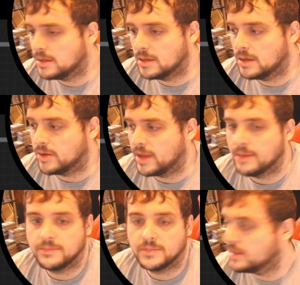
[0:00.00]
Okay,
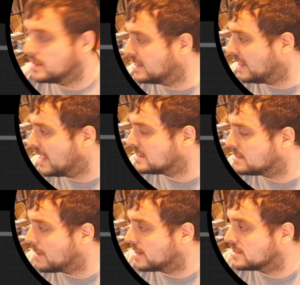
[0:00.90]
That's
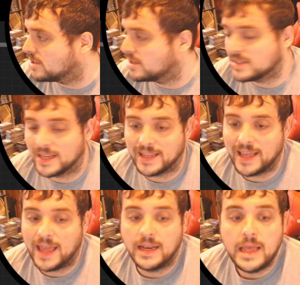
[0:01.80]
about as good as I can
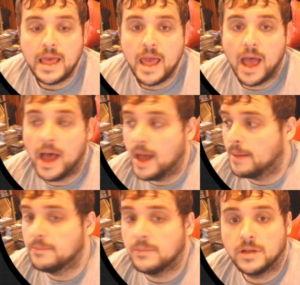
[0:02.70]
get.
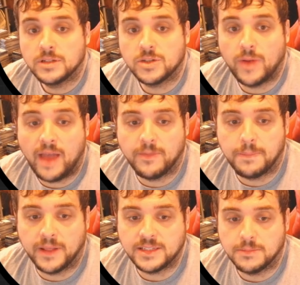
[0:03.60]
So we have a
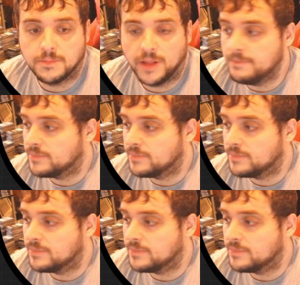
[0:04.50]
plains in play.